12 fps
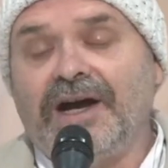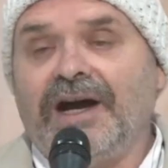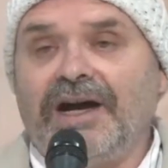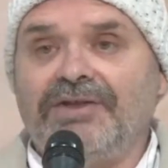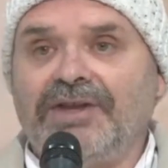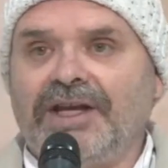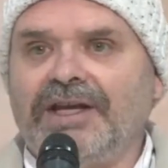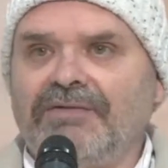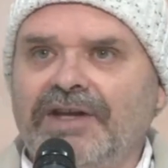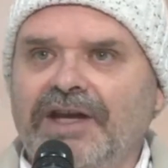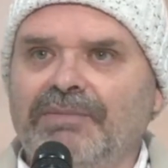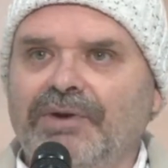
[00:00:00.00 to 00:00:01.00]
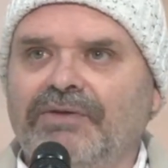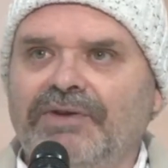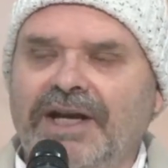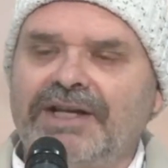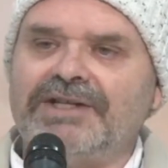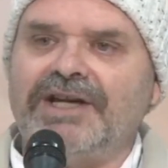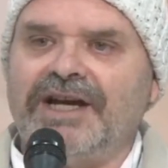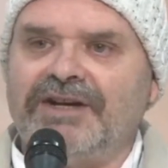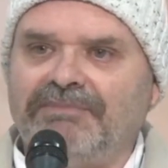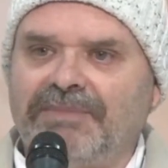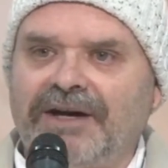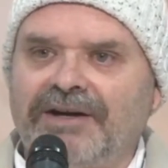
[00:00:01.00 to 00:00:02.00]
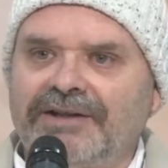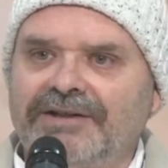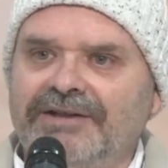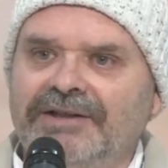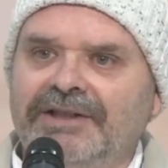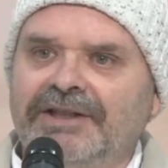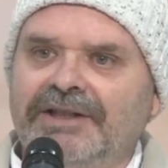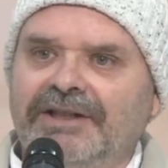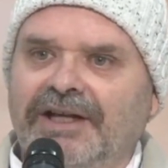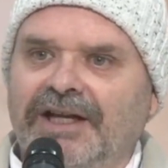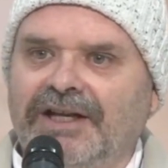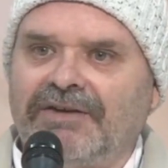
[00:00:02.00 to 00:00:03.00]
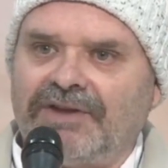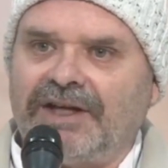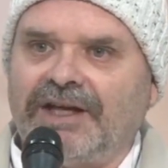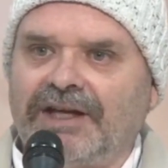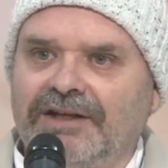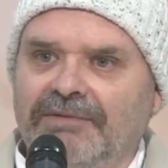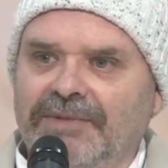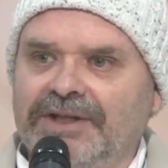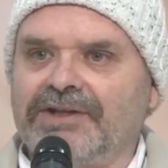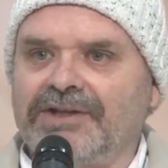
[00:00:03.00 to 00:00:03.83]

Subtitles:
I think if they moved outside of Bharat, like if the kingdom into the